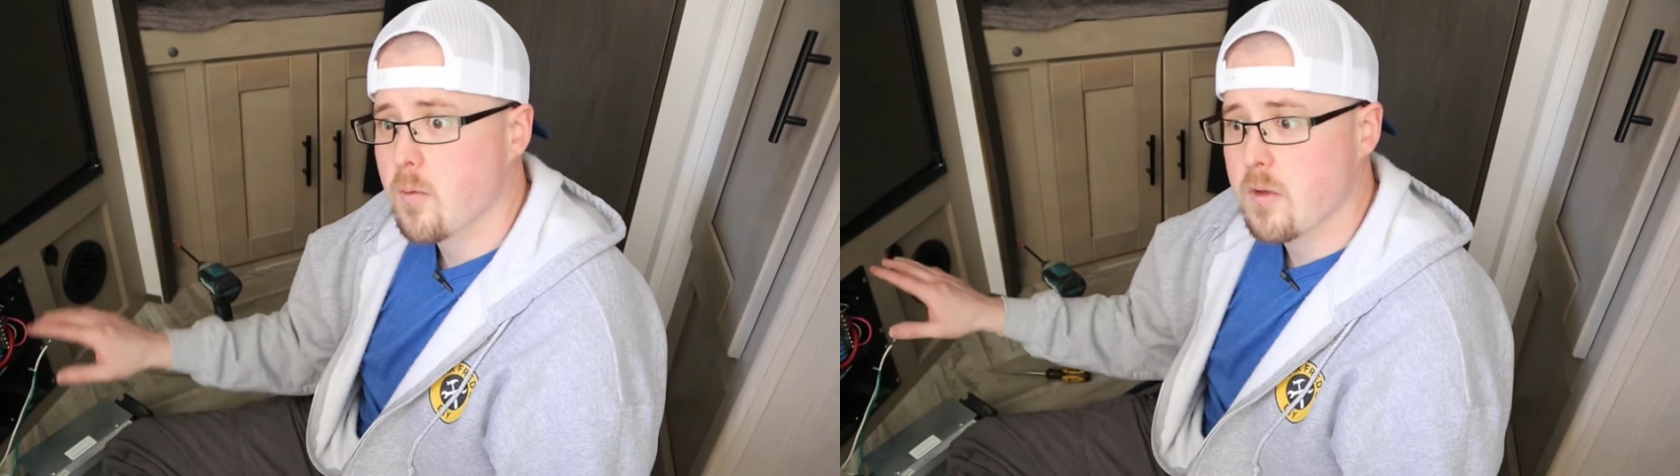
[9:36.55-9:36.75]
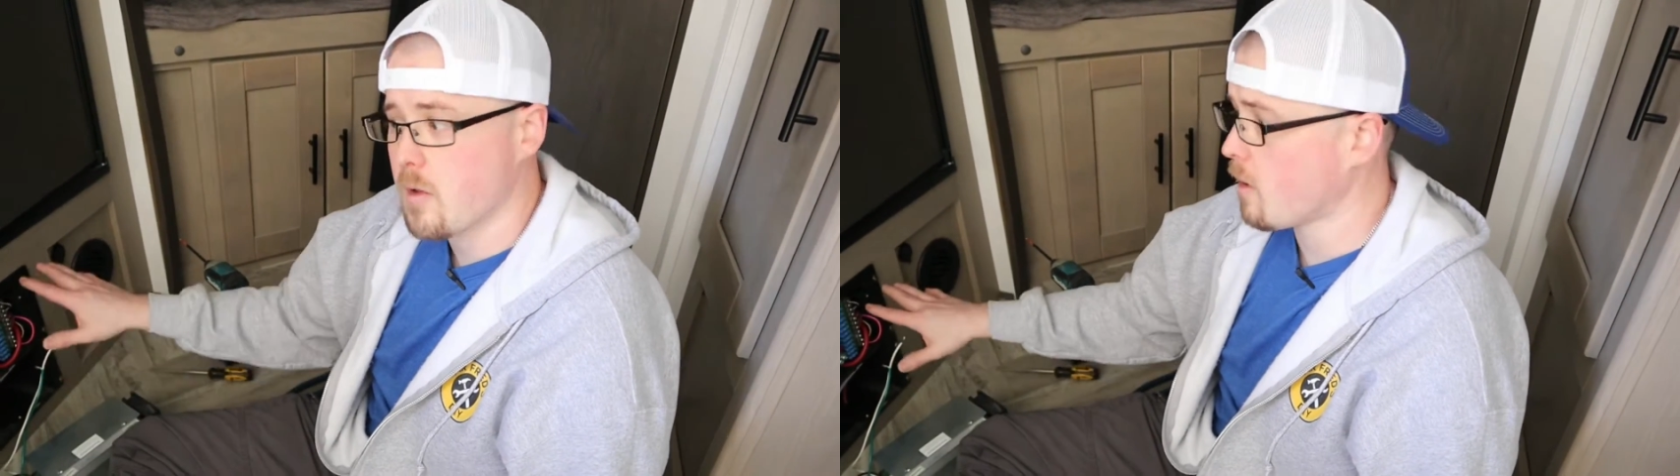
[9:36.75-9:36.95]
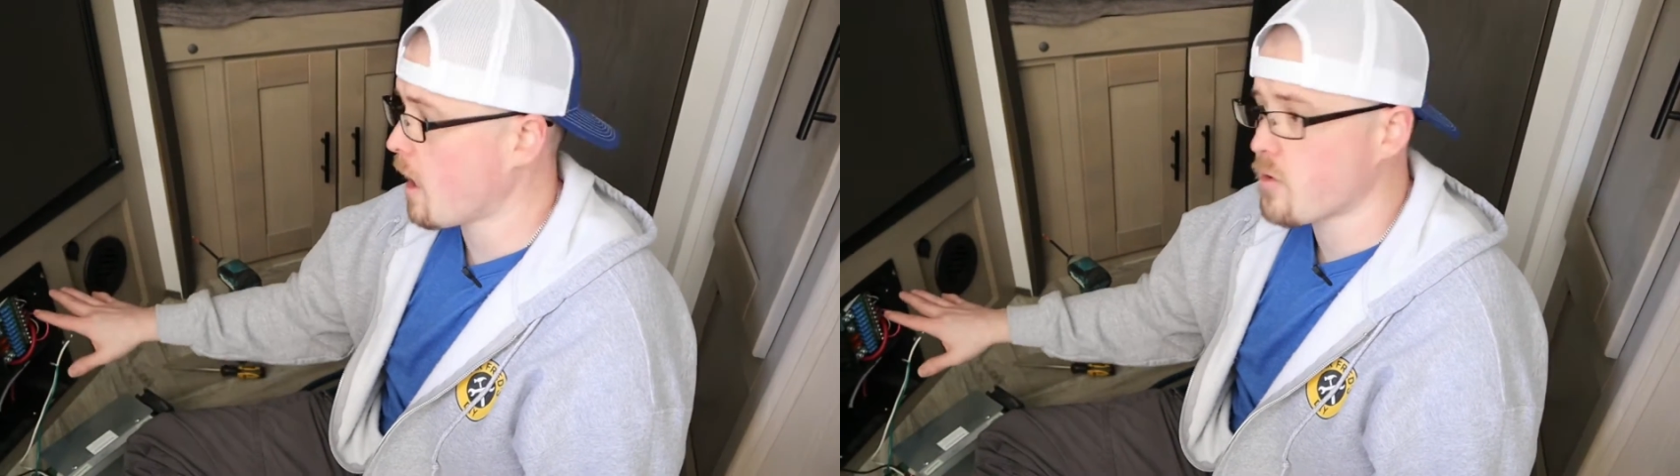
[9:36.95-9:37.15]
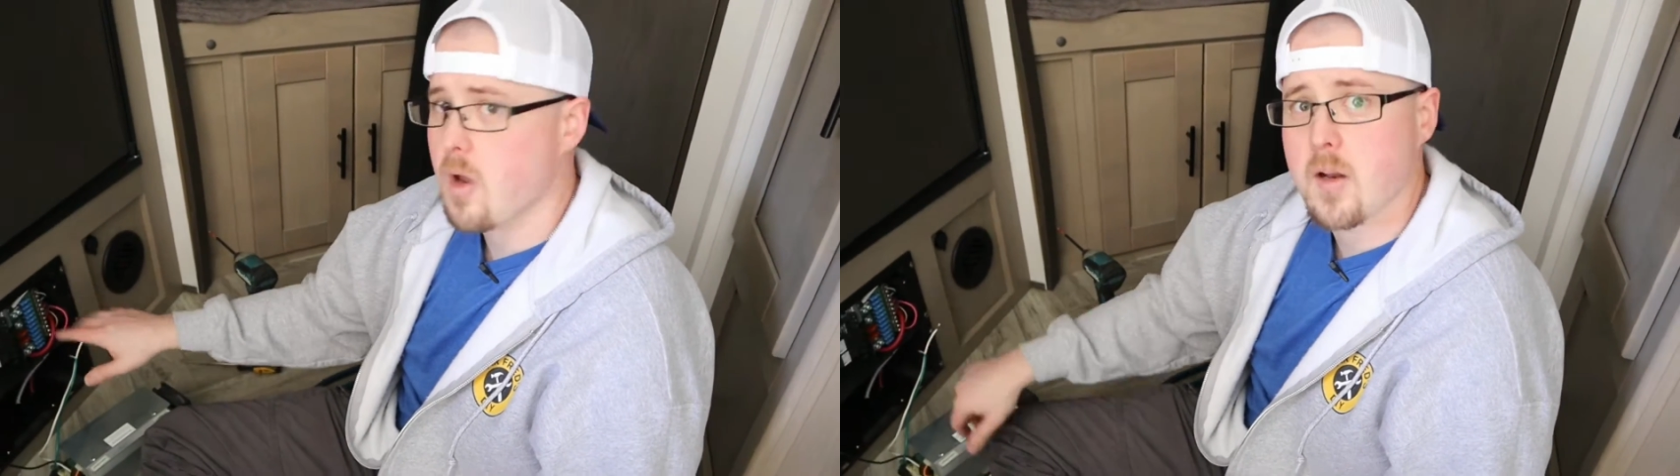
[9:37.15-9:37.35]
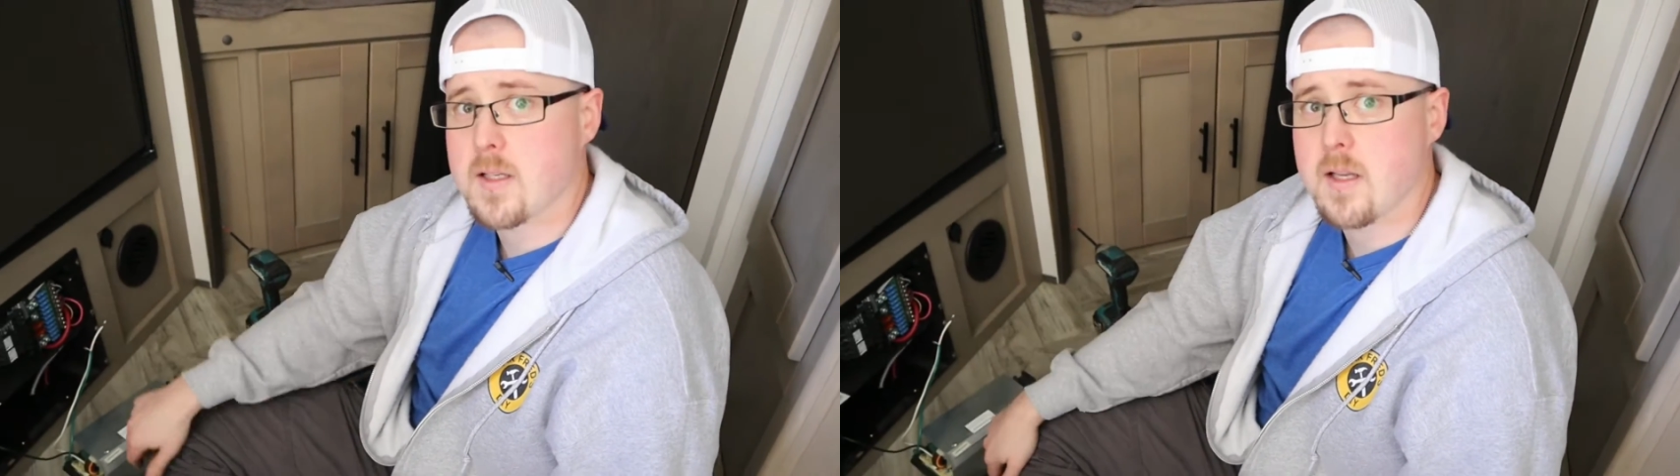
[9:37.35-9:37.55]
with your
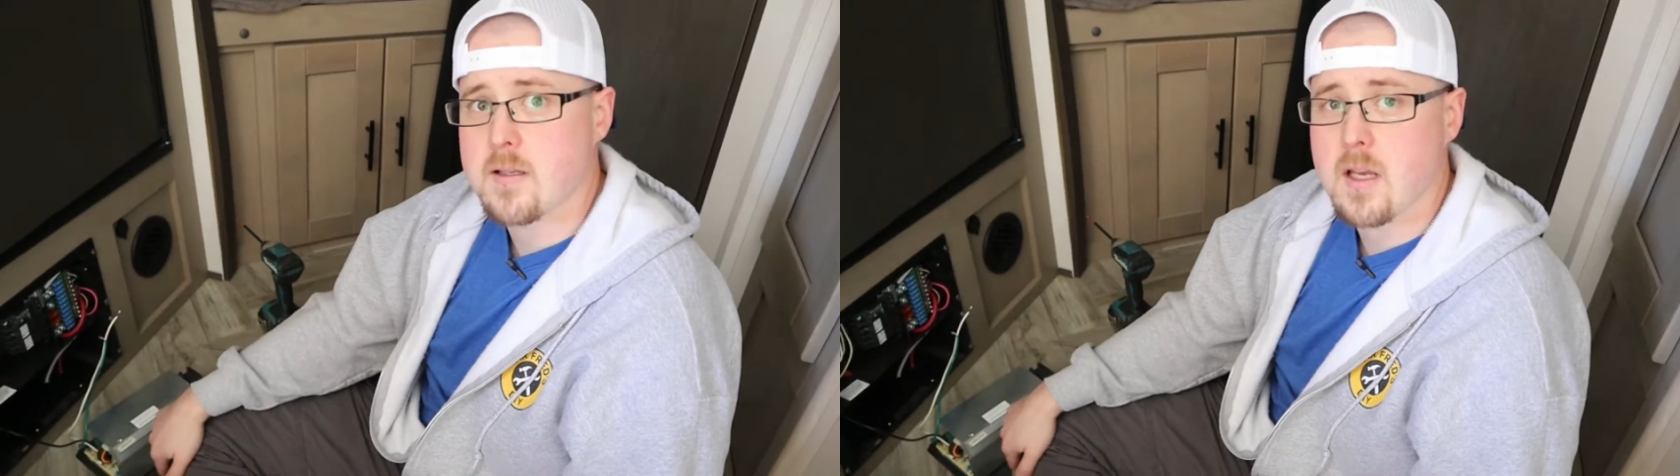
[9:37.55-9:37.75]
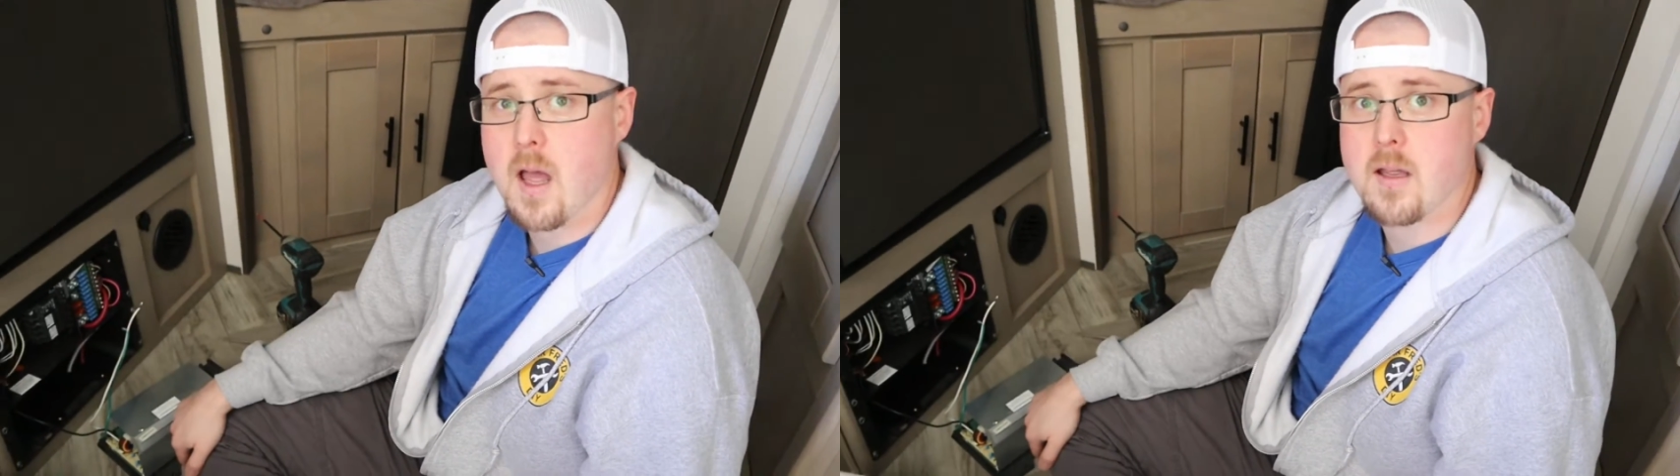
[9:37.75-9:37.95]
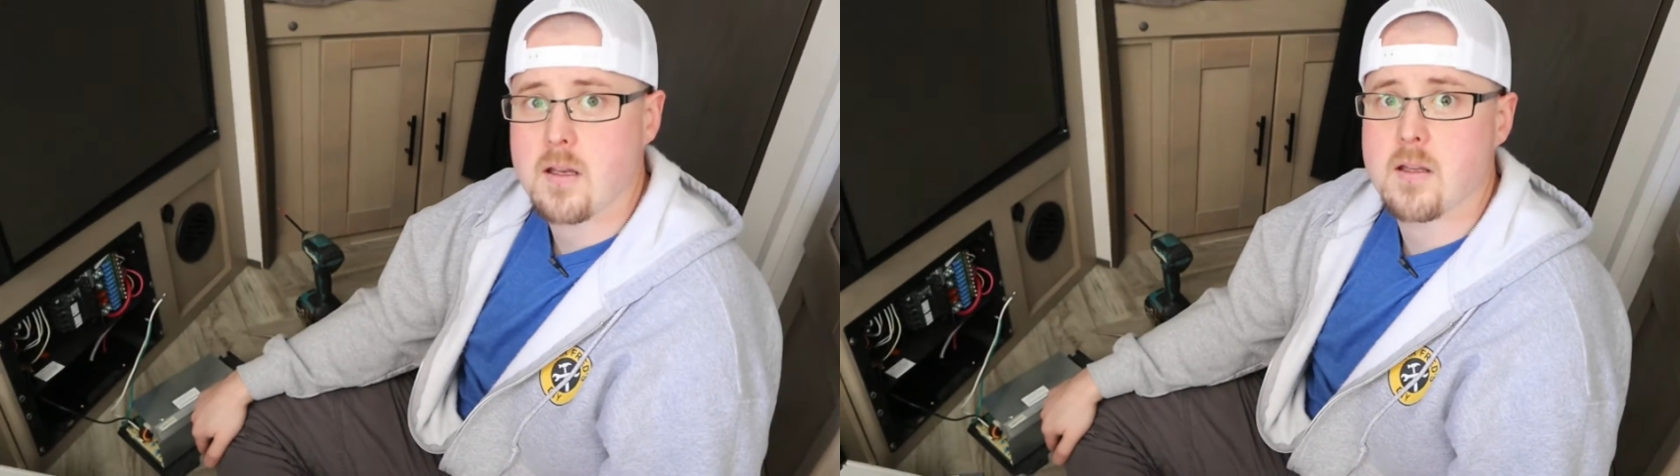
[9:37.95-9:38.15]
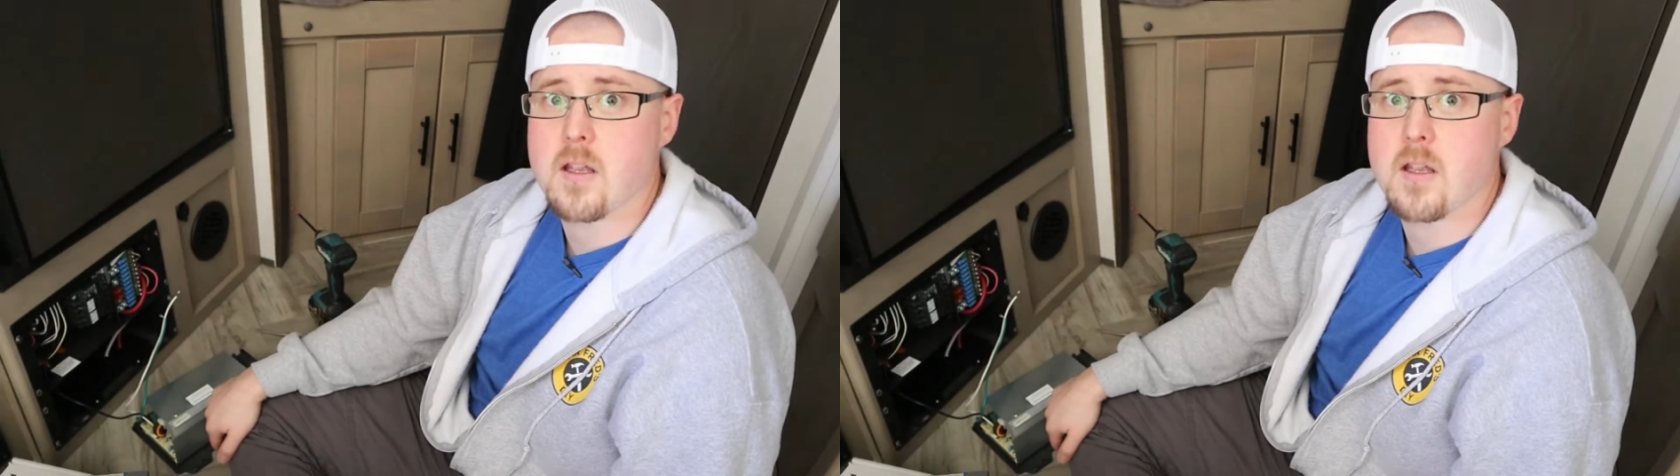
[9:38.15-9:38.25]
electronics inside